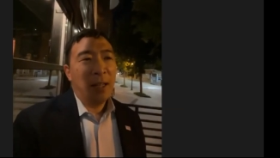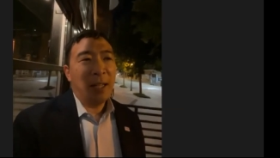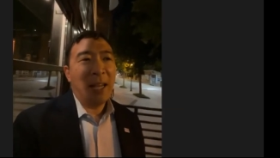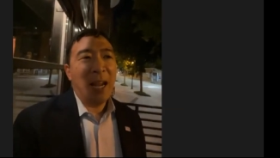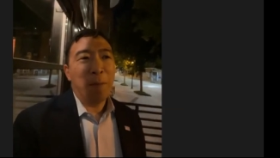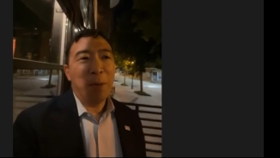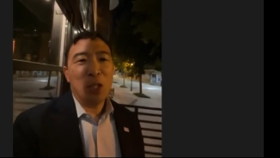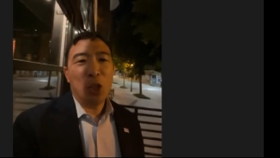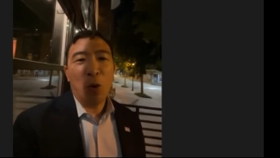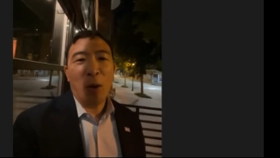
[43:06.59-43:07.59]
They can't
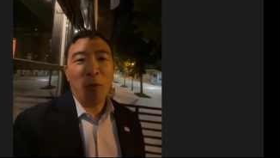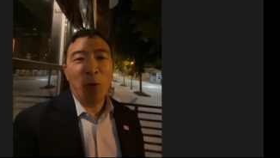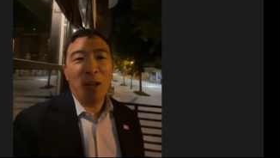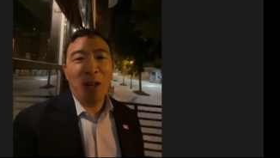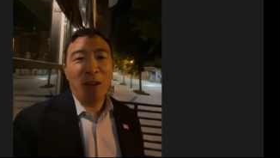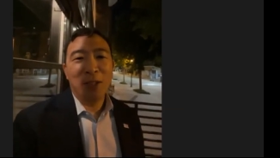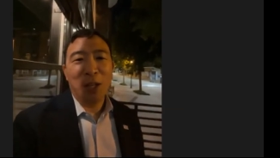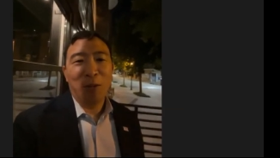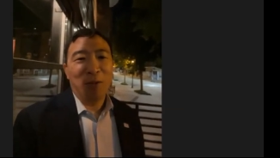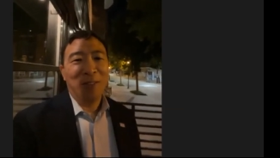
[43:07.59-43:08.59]
beat you. Everyone loves you.